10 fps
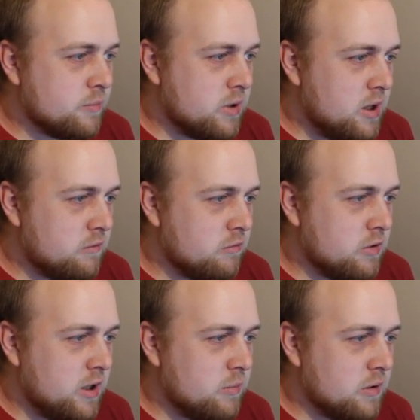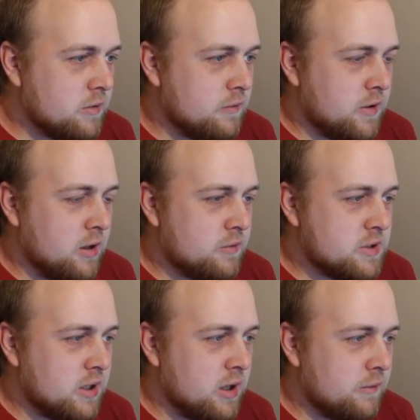Please redeem this gift
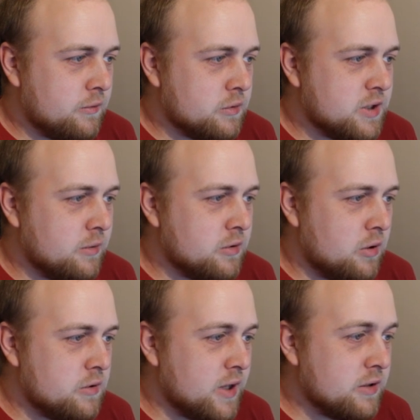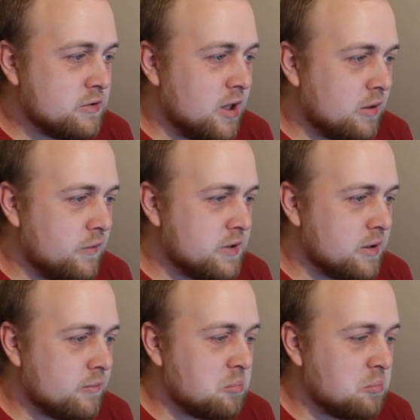ticket for $10 at your next visit.